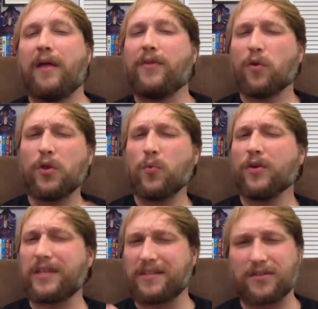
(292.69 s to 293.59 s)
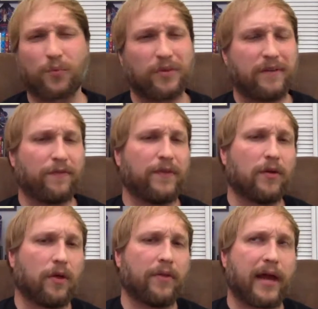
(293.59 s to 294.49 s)
The only one that doesn't really
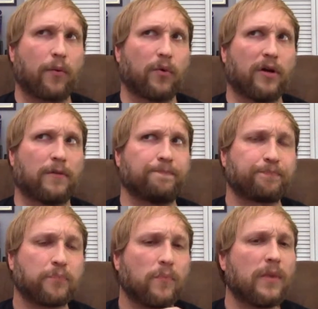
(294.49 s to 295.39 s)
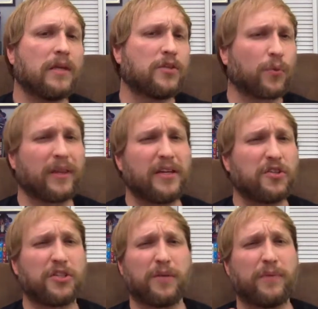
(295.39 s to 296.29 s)
feel all that real is a
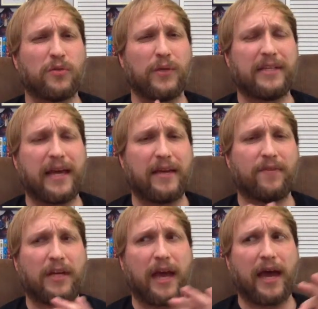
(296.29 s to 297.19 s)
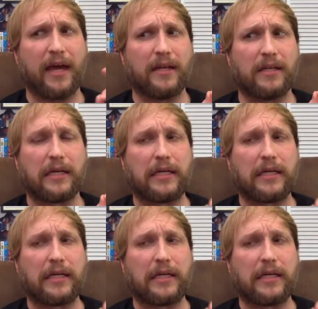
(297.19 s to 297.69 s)
relationship between Davey and